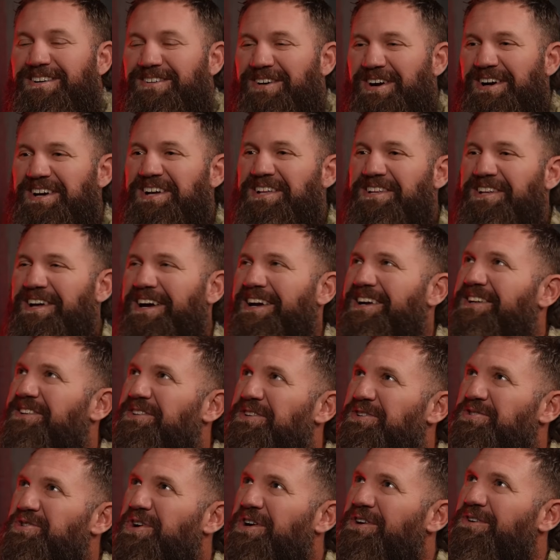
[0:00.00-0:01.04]
Right, and like
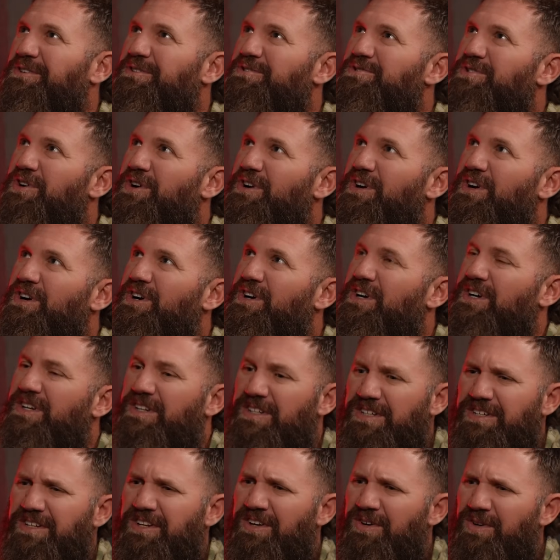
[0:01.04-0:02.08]
the general's like,
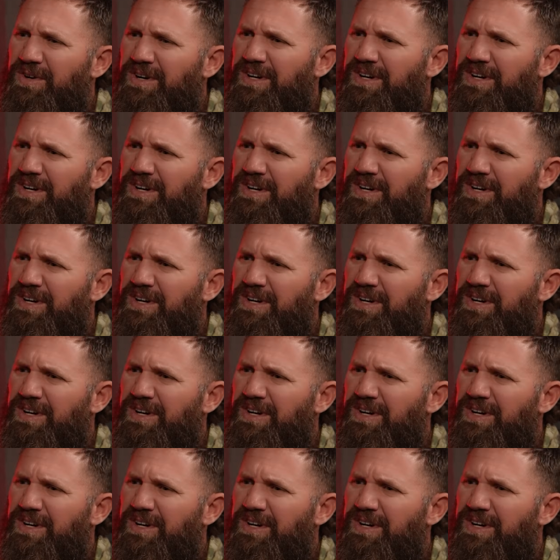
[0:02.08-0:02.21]
oh, you know